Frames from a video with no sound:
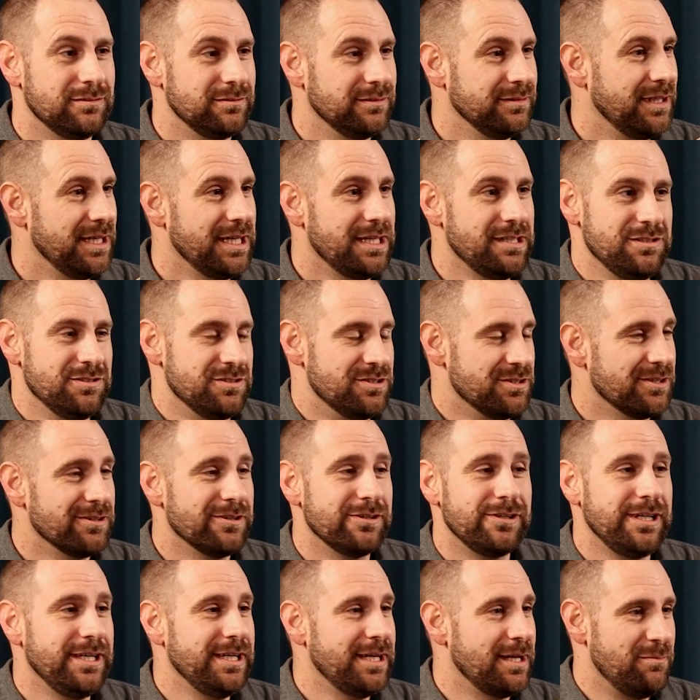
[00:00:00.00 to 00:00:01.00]
get
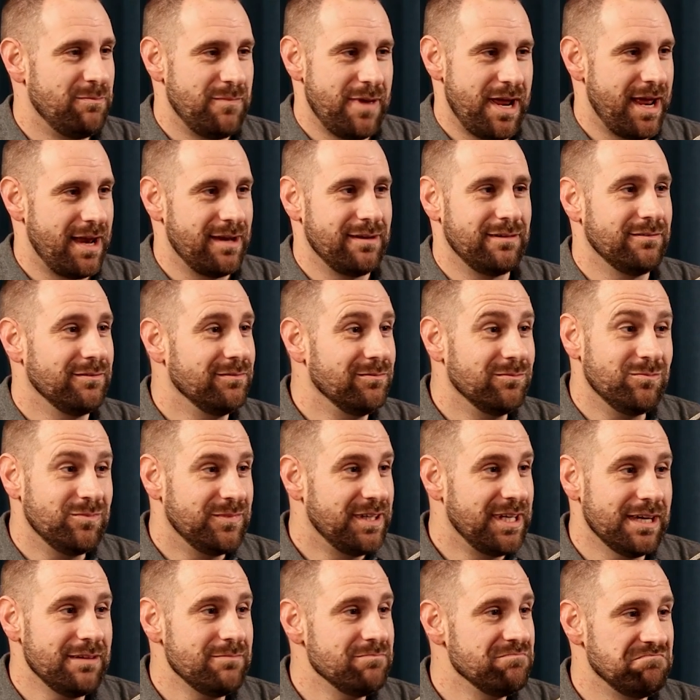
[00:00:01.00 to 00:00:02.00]
dirty and
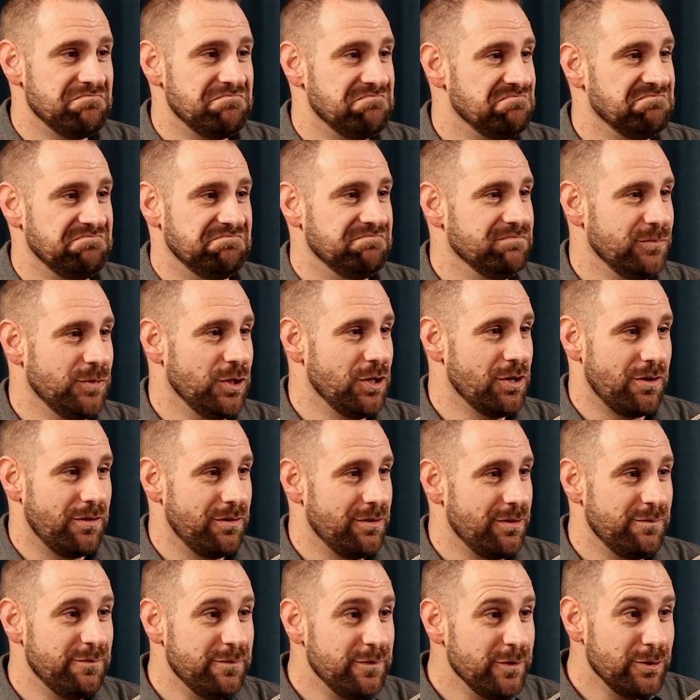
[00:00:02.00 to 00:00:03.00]
get, you know,
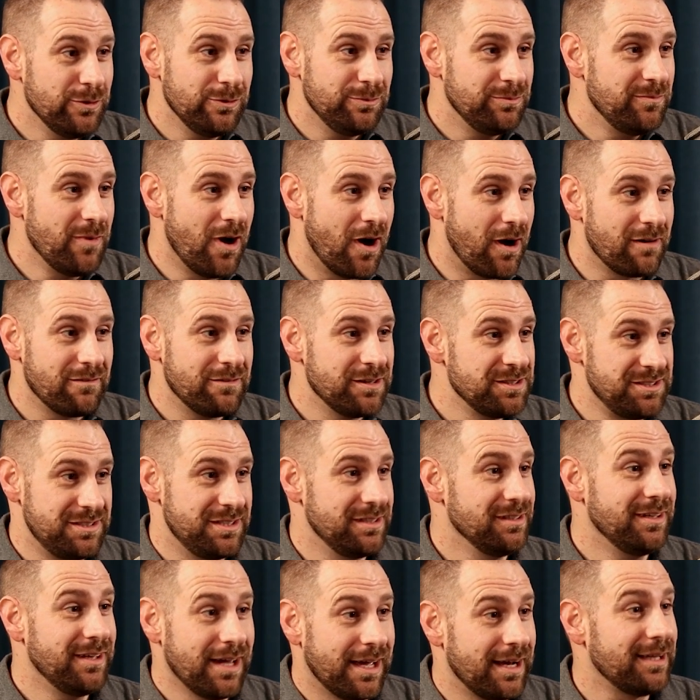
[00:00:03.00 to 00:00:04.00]
the food
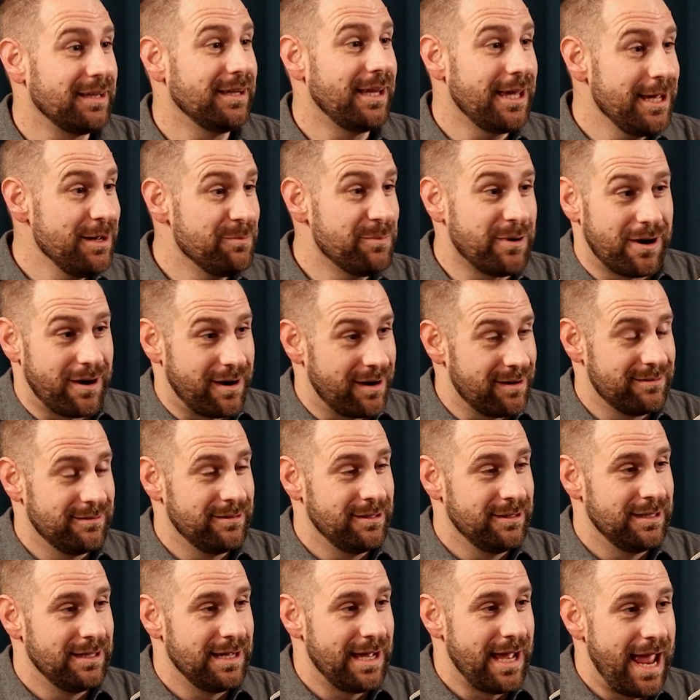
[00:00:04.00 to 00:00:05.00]
harvested kind of labor.
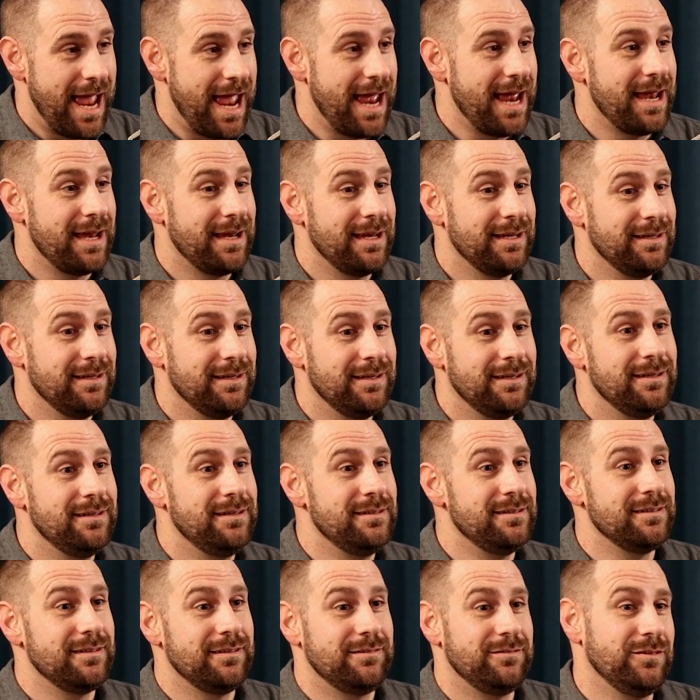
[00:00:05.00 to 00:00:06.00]
And,
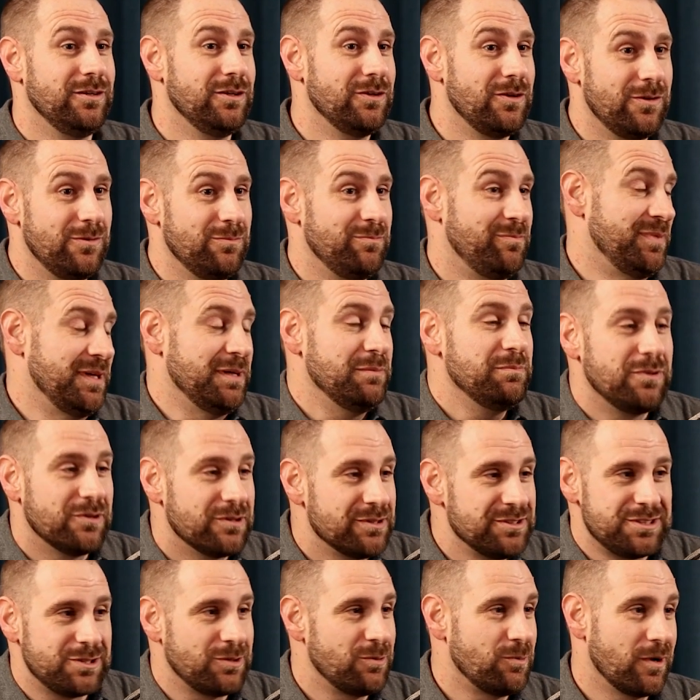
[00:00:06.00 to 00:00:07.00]
you know, people are
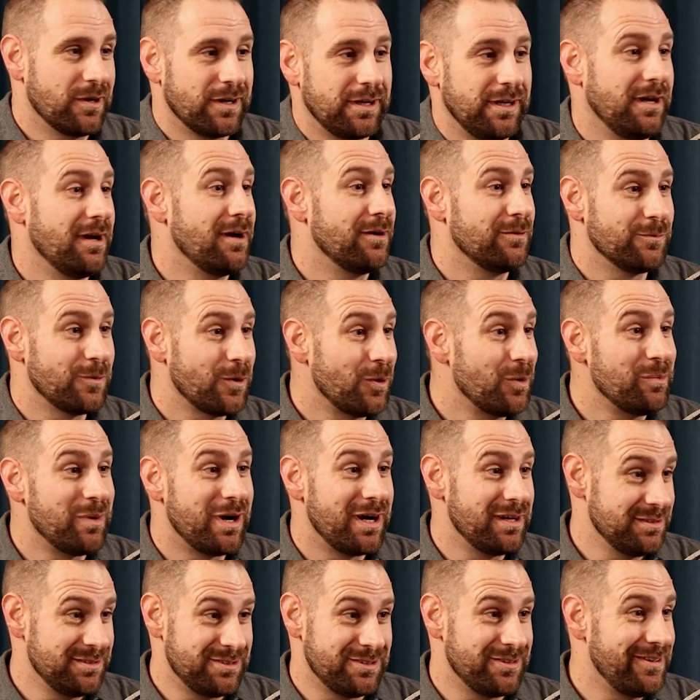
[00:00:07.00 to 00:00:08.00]
still working on
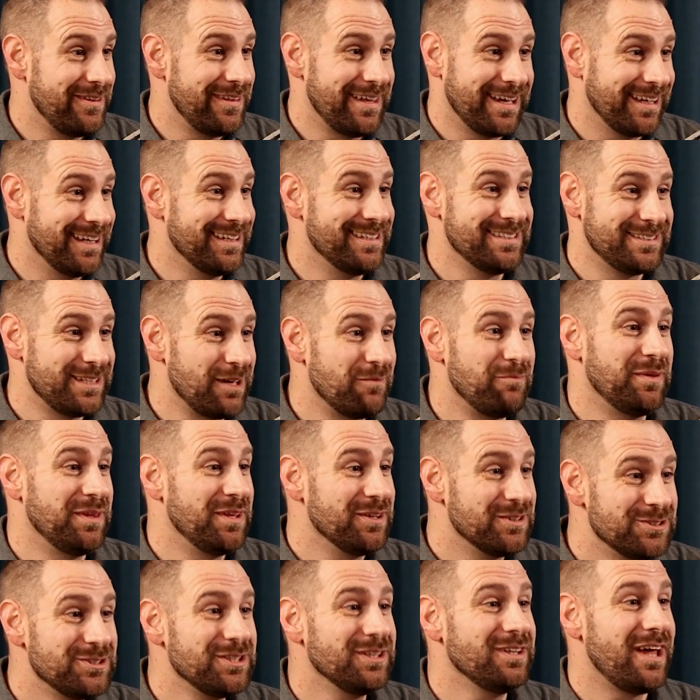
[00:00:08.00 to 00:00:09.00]
robots and all that kind of stuff. But
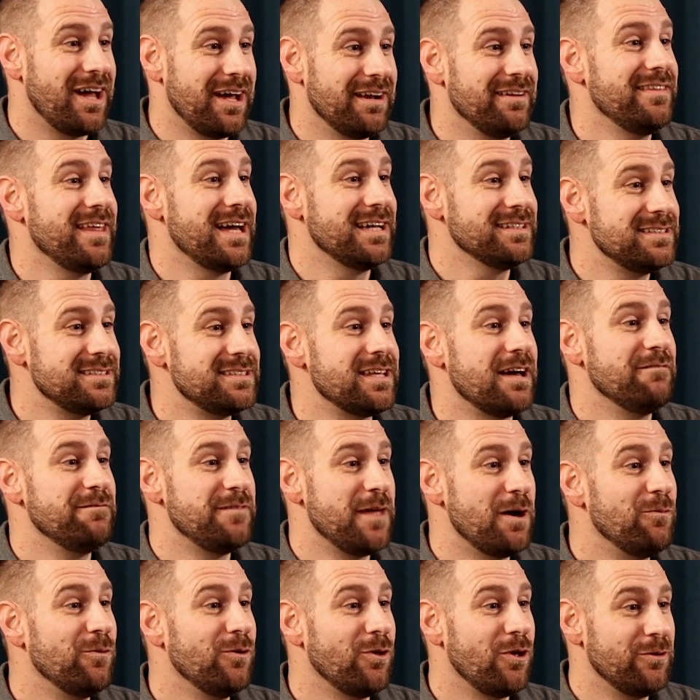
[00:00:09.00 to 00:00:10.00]
there's a lot of that stuff
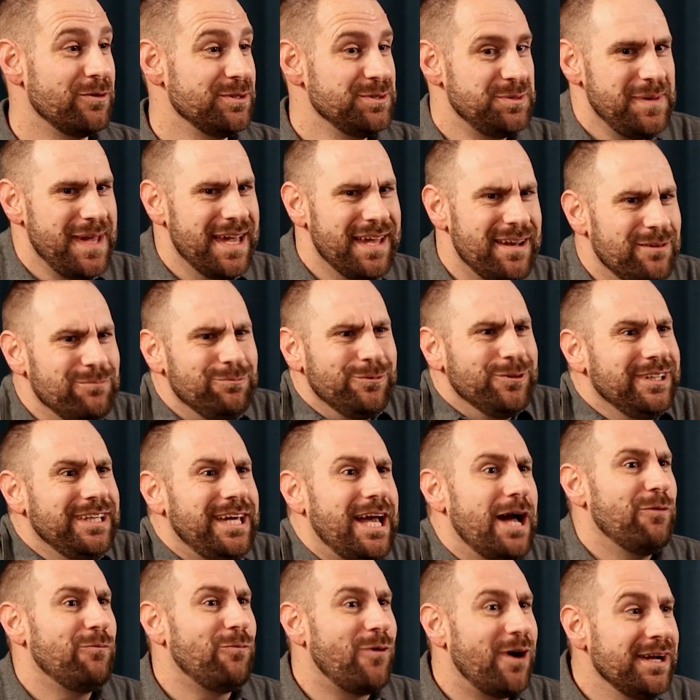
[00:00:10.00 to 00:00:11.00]
that will always be. And really,
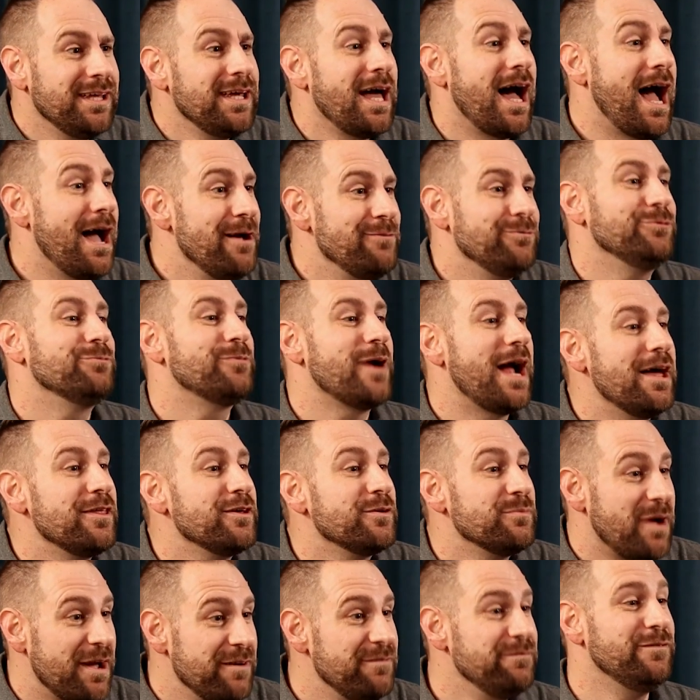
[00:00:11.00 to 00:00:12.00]
I would rather
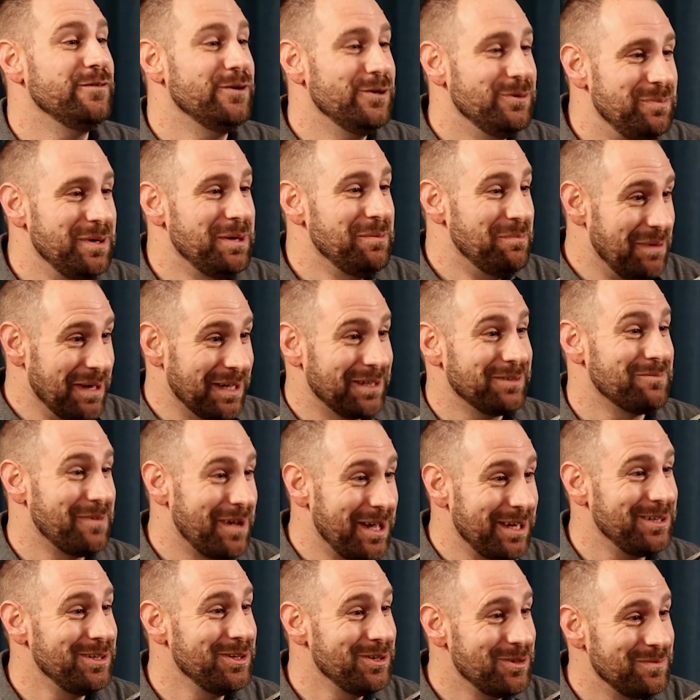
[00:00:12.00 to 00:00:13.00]
my food be picked by
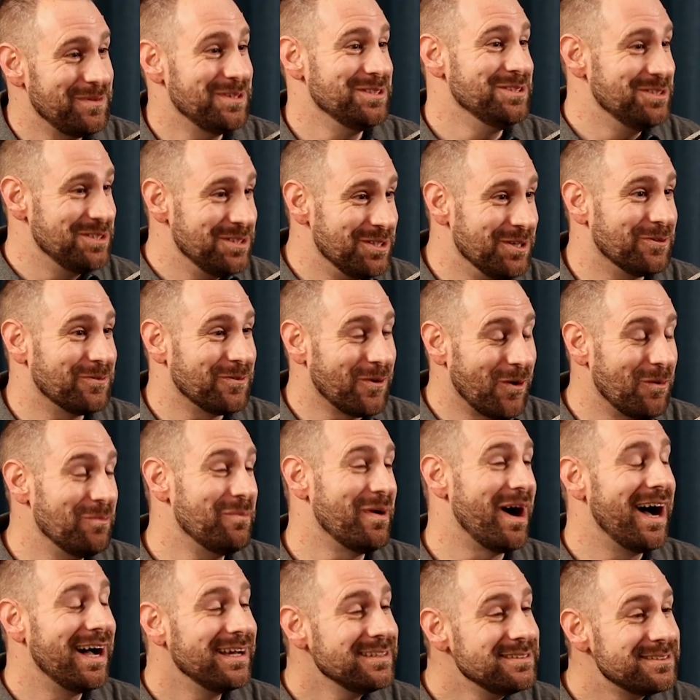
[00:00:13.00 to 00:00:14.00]
humans than
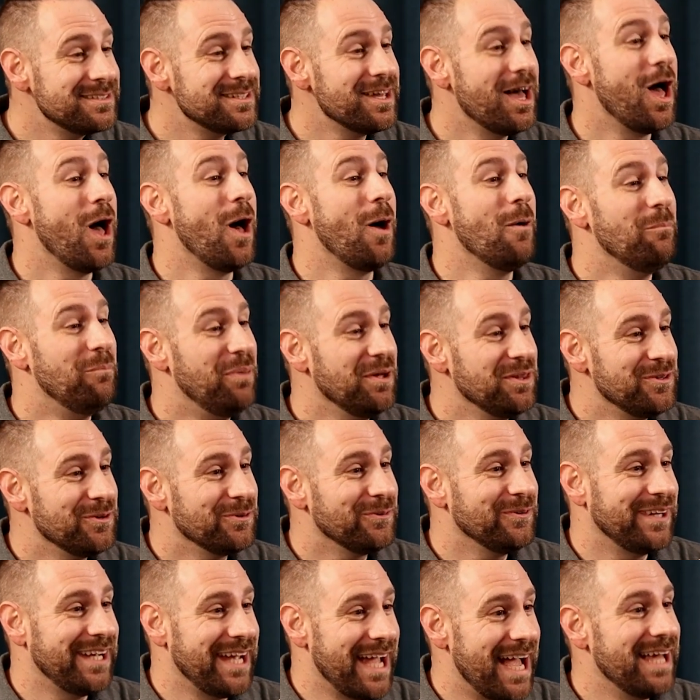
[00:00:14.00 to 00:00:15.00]
robots. But the
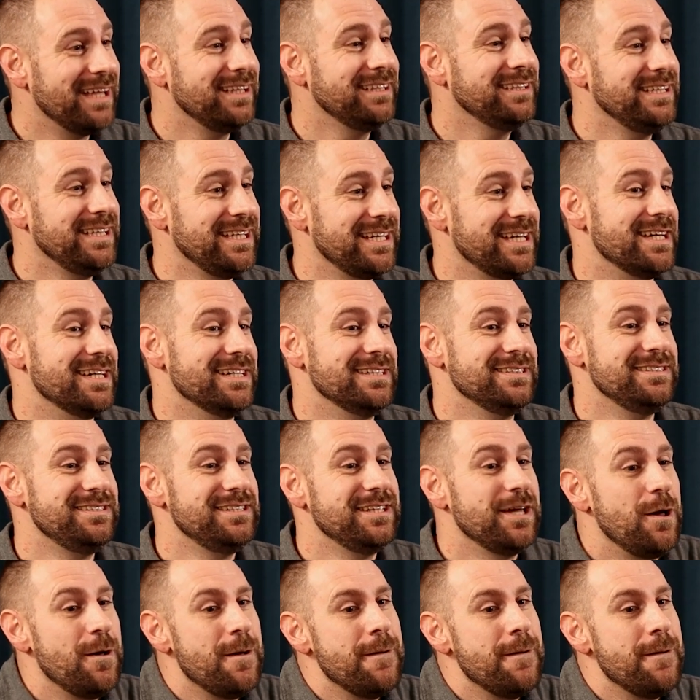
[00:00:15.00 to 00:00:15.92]
reality is,